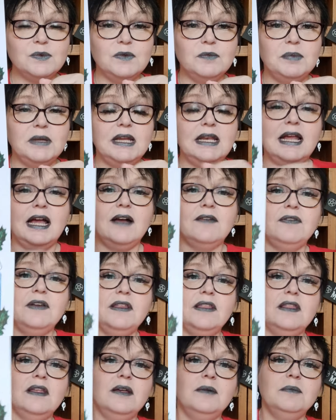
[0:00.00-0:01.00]
We've been
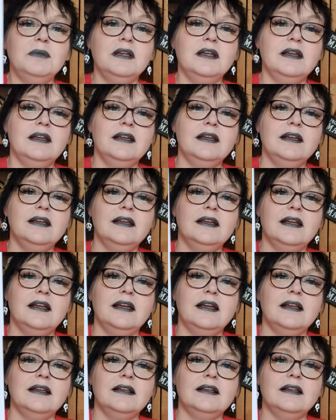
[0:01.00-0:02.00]
having them.
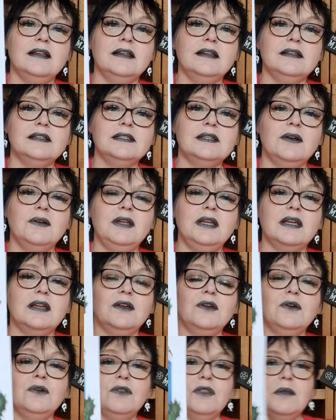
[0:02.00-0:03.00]
So you
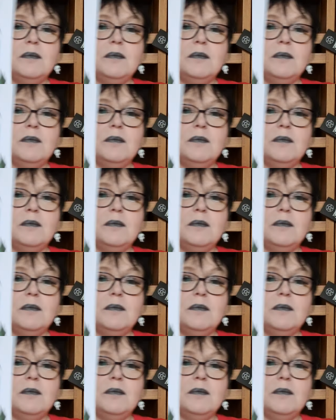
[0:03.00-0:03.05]
can cut